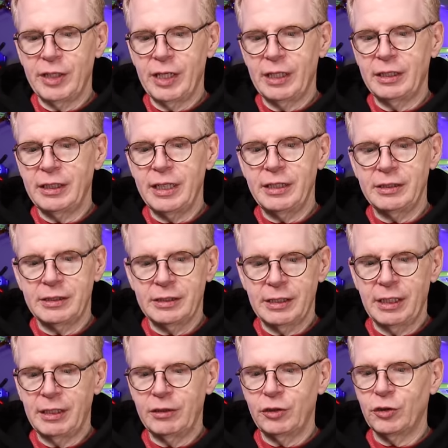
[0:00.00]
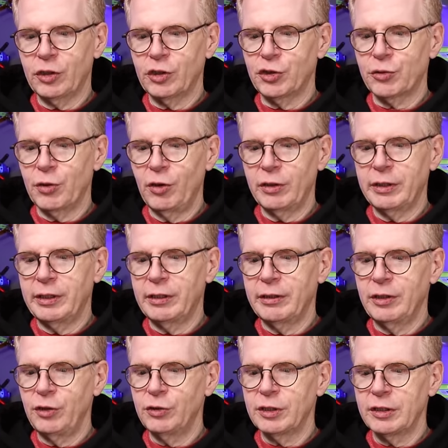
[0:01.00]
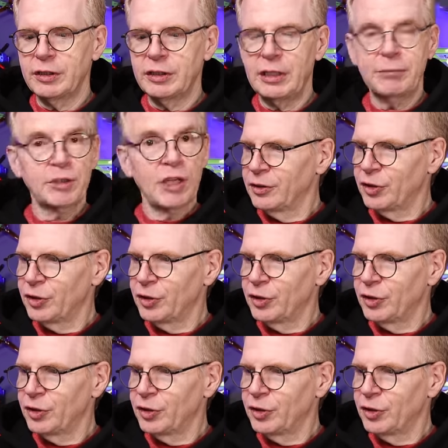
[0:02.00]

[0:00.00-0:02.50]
you get a nice uh, little controller here to use on Sims.